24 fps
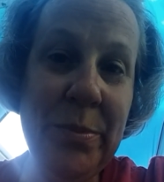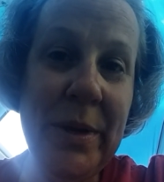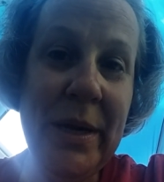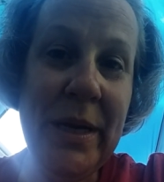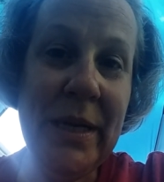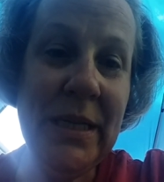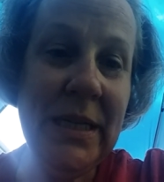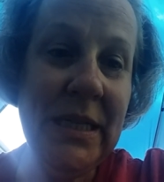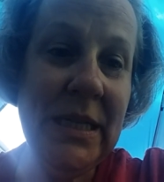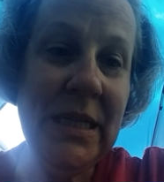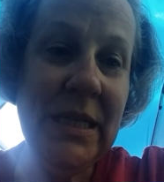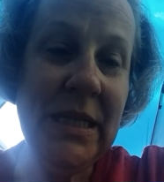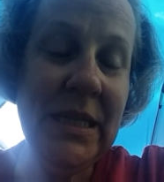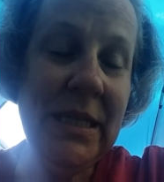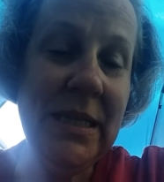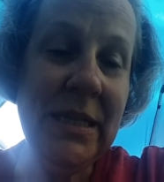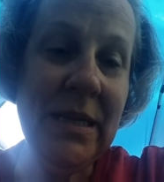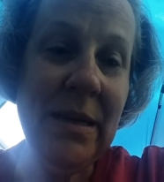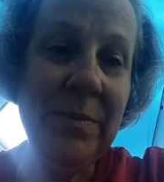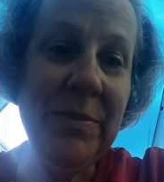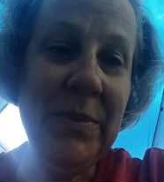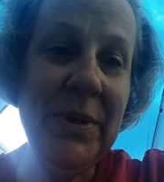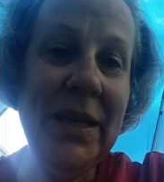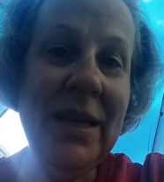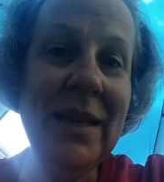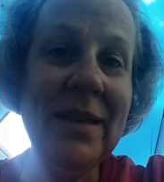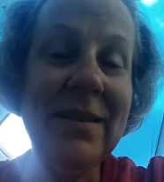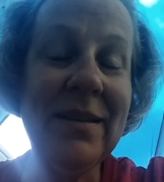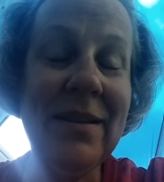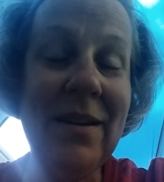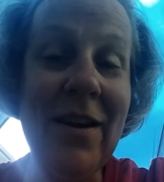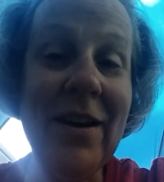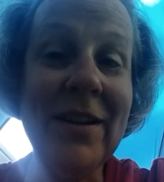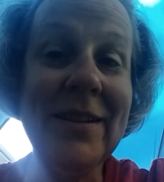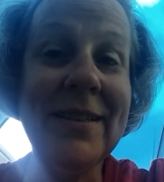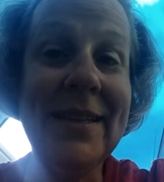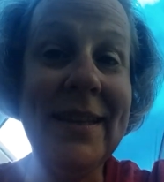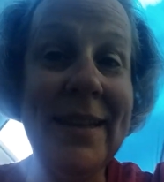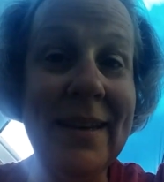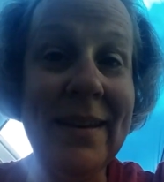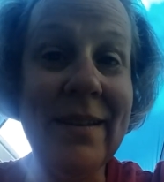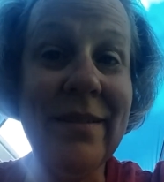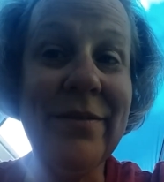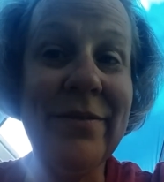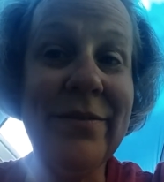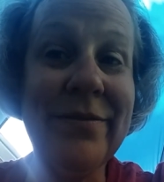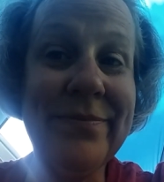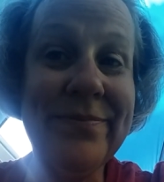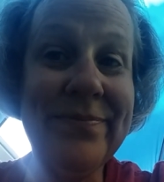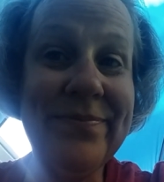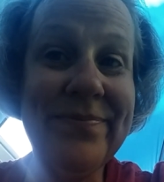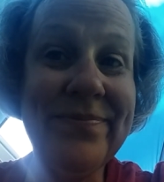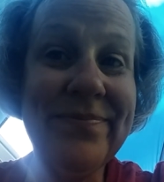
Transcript: but something has got to give.